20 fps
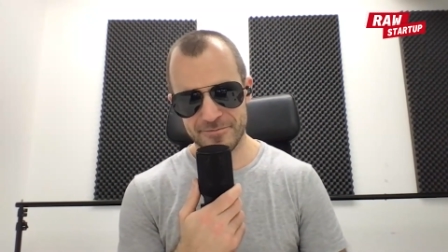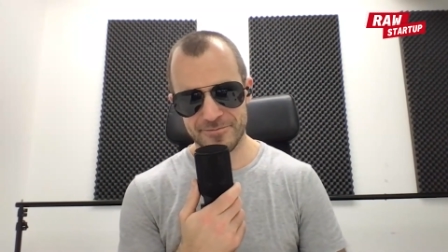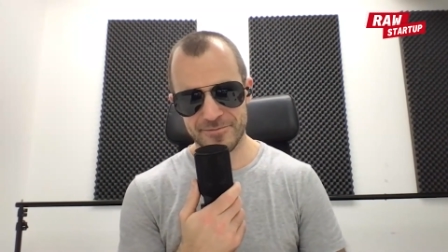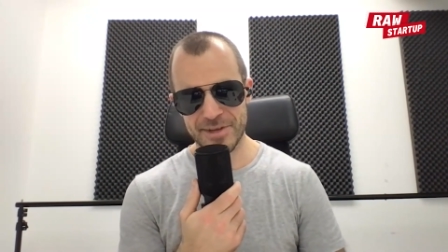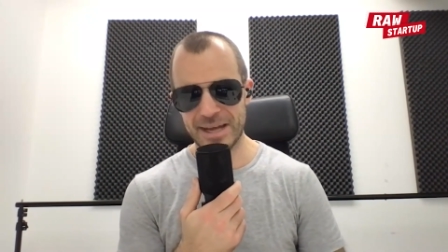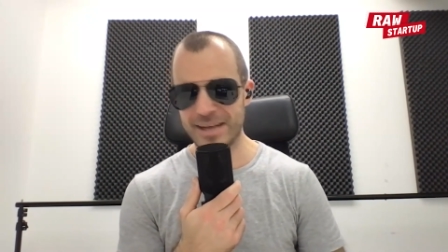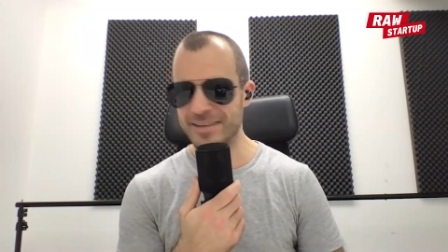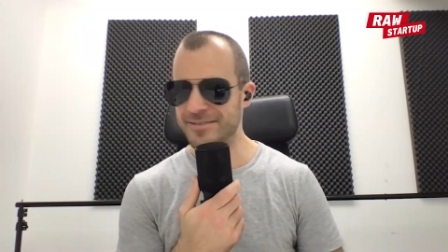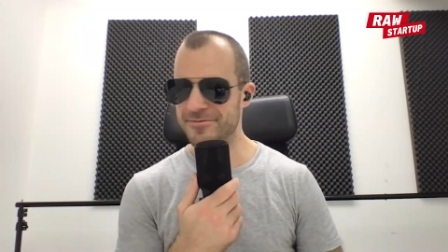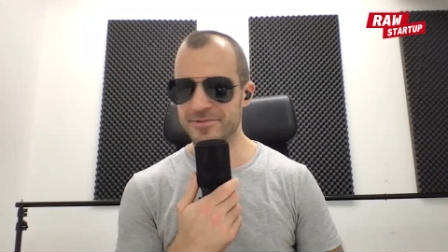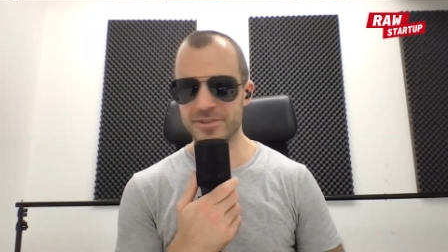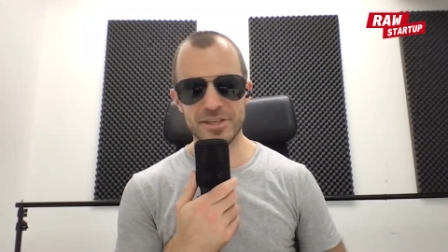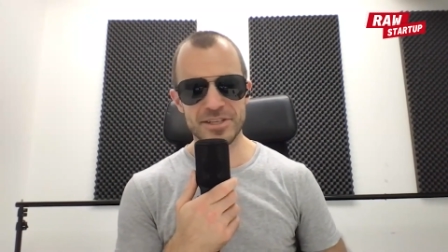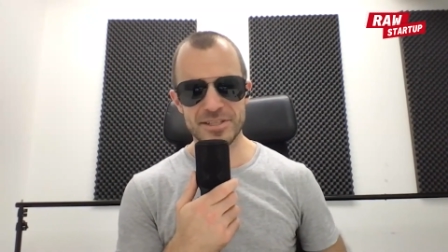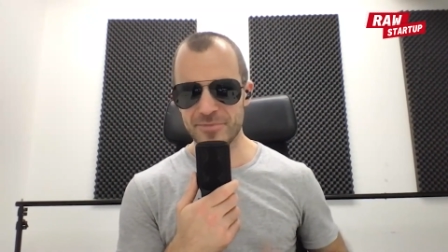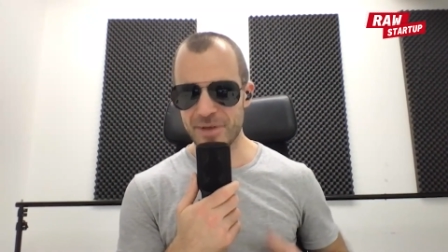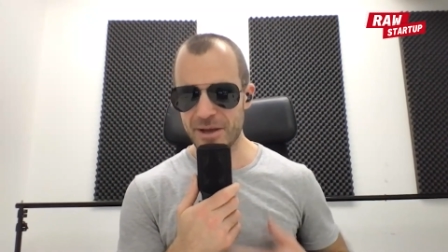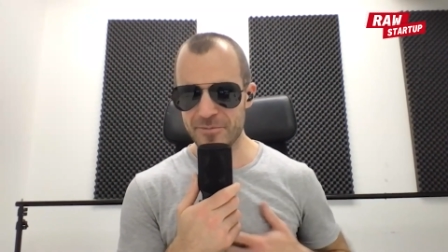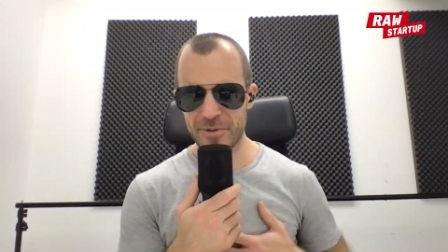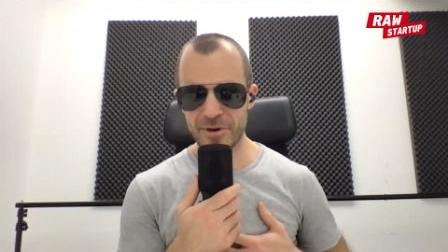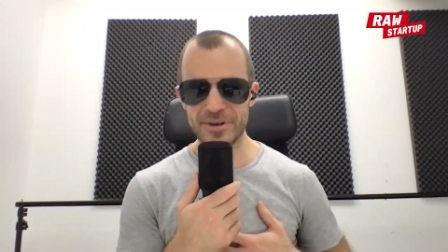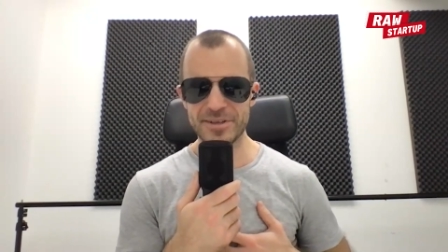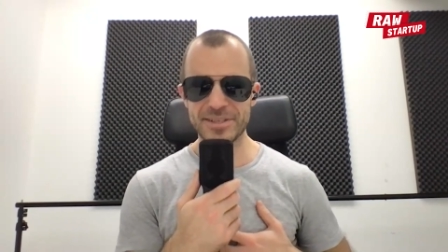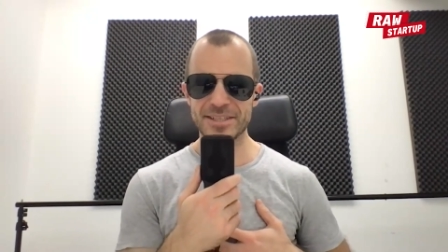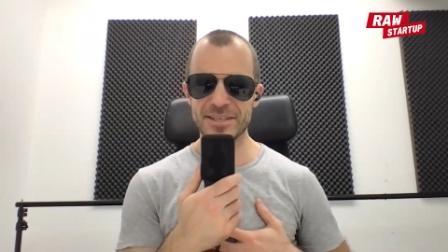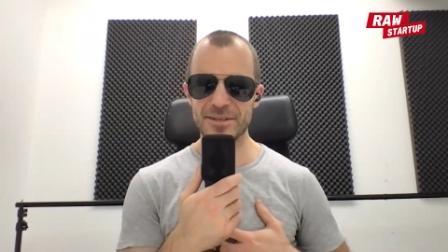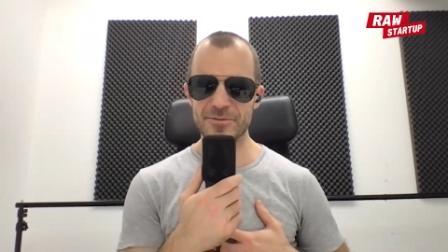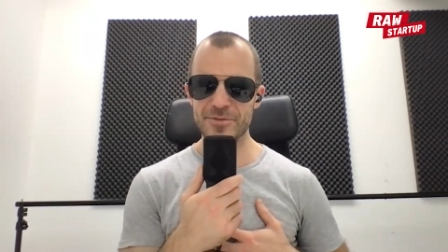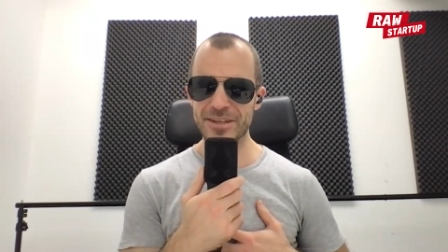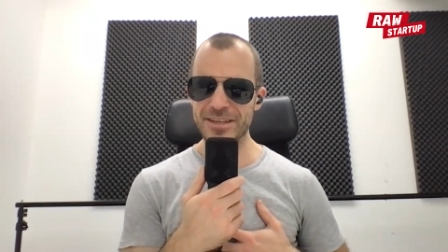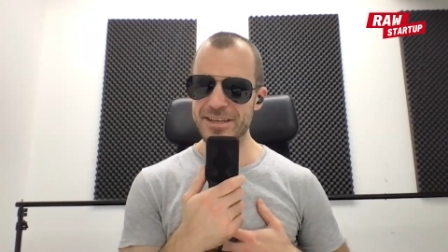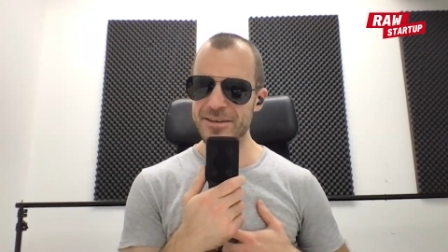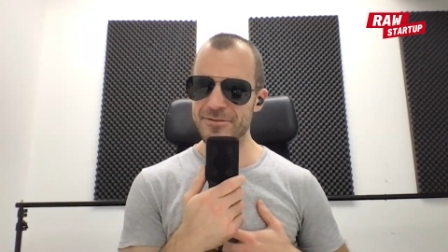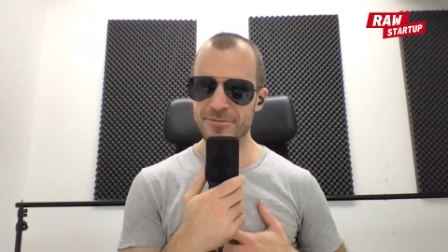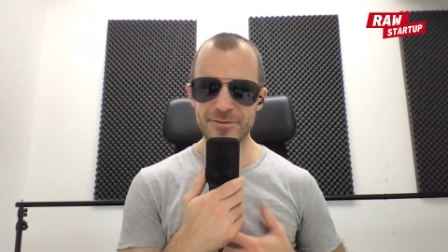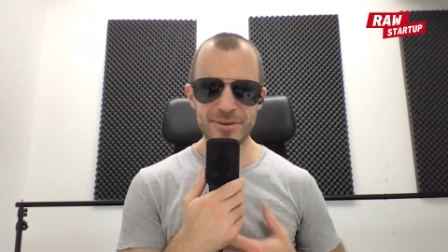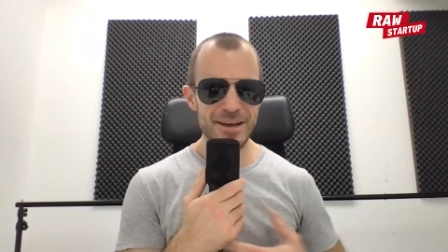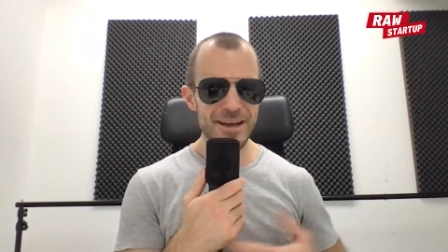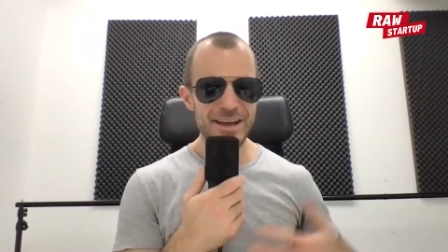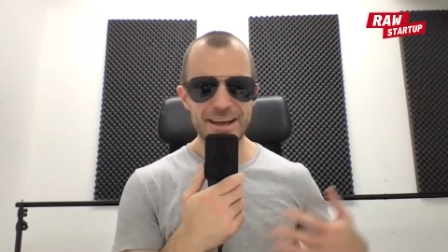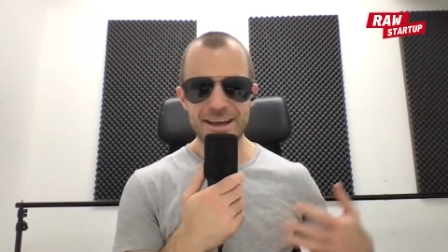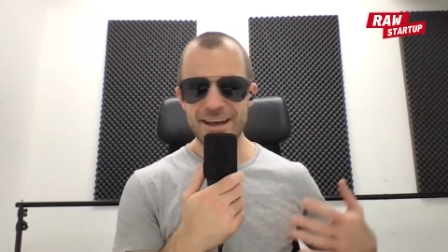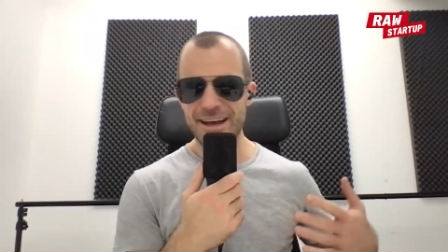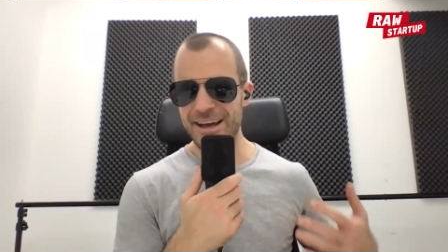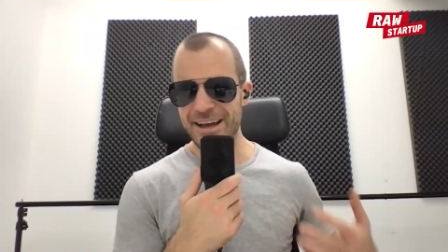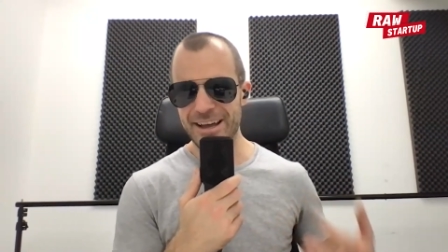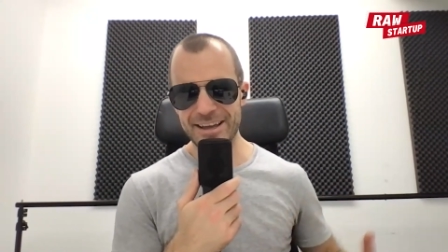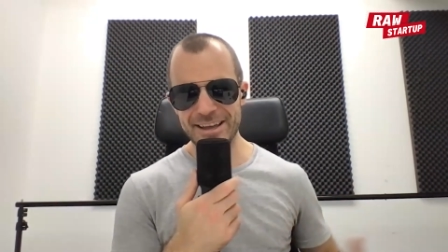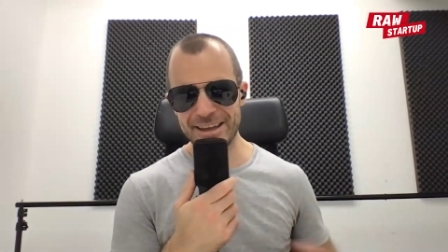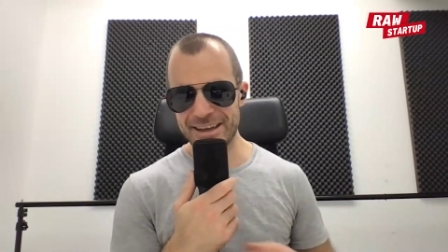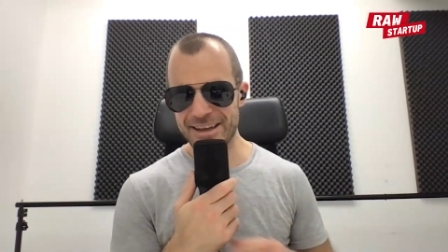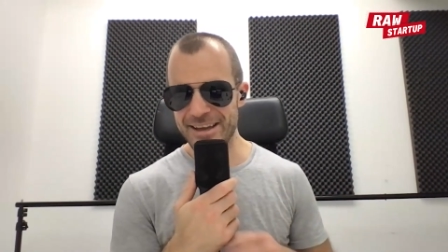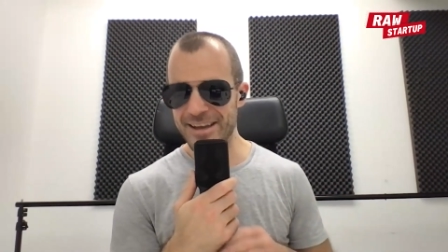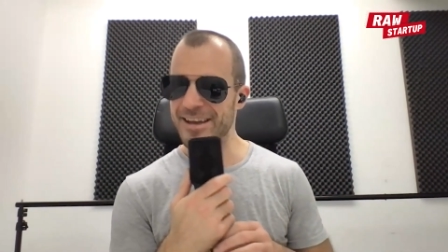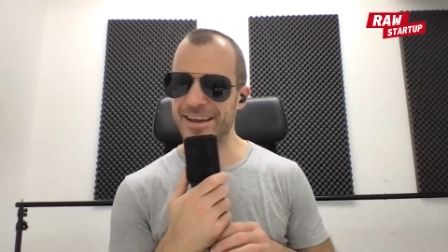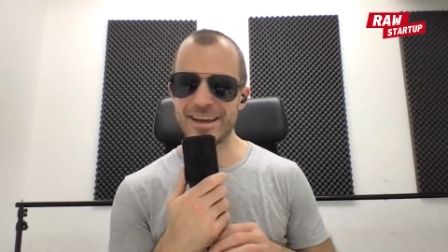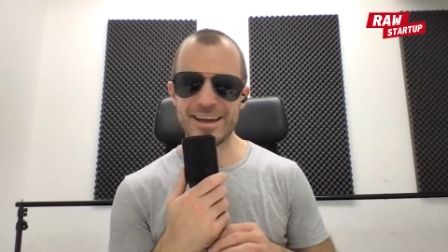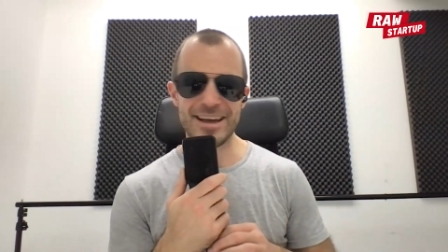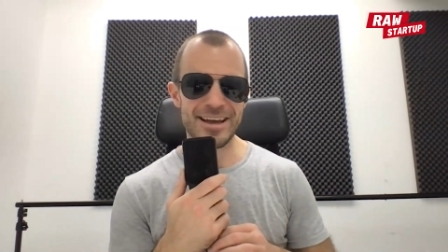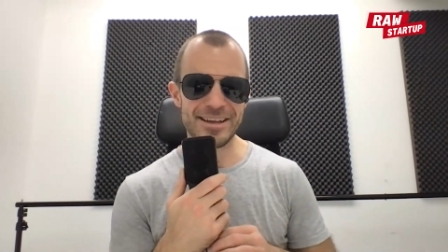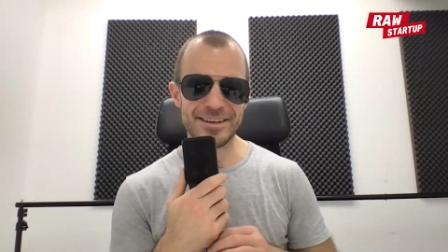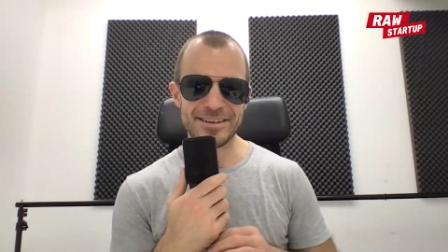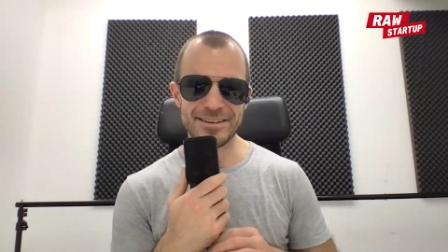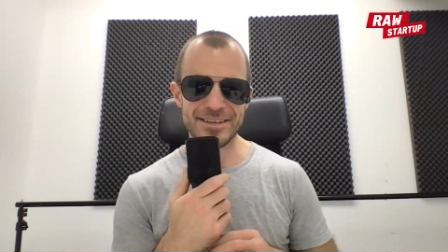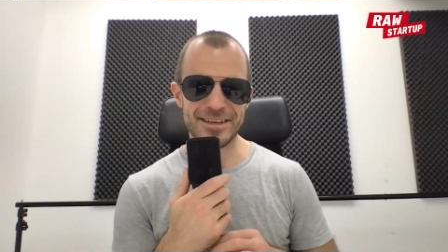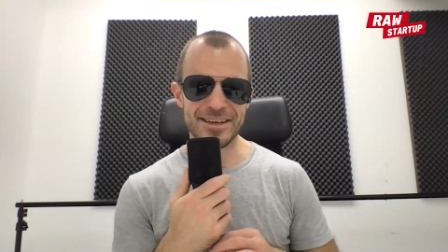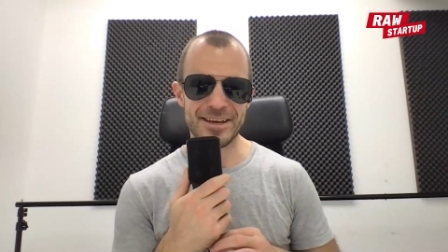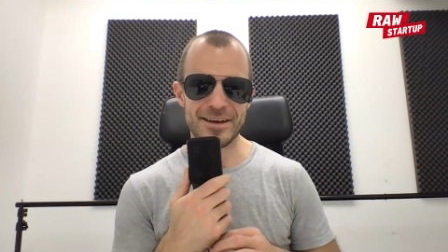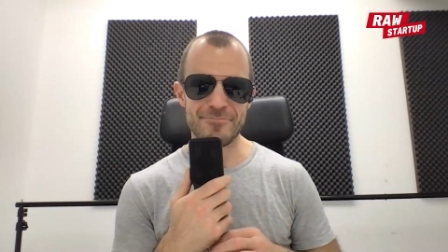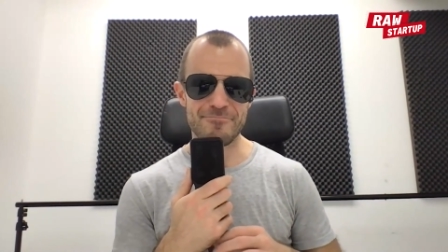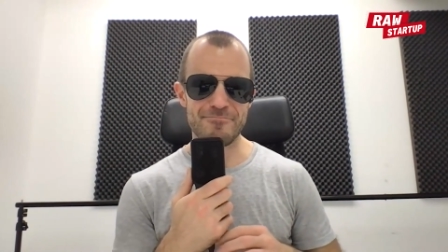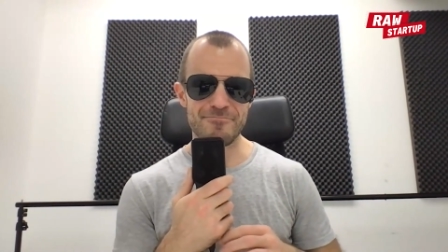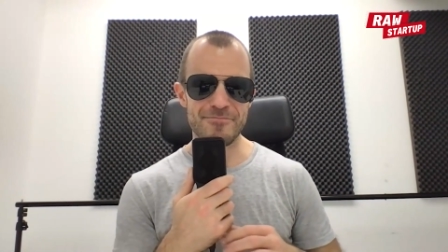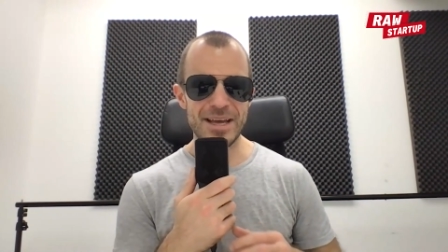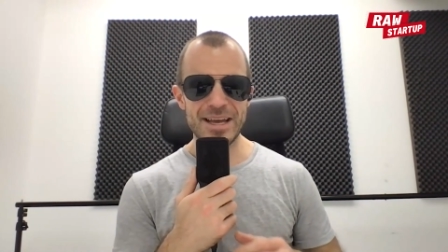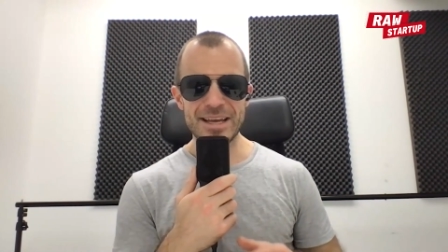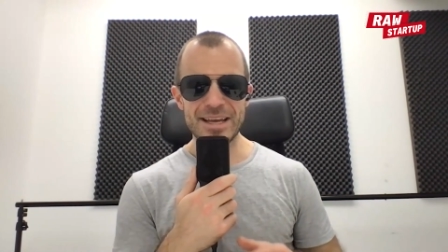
That, just my personal belief. I and um,